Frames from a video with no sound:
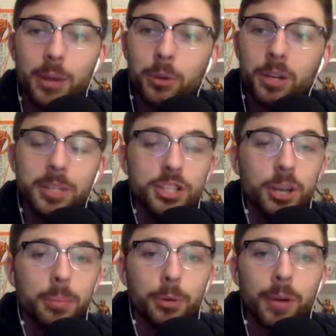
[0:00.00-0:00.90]
We're going to be
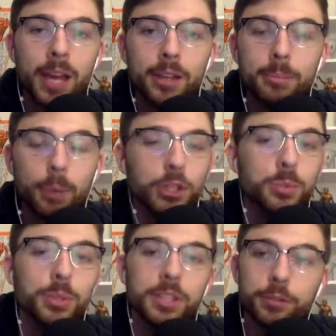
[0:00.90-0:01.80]
jumping around
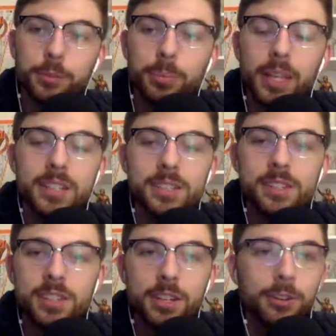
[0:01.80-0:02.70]
multiple different
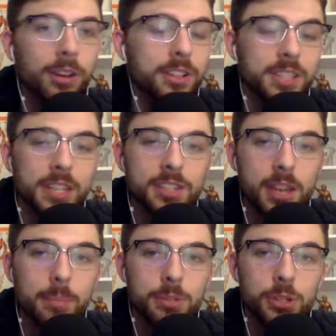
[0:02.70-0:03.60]
places here on today's
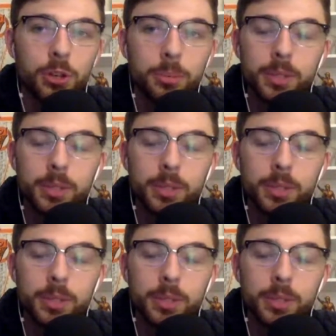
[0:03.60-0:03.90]
episode.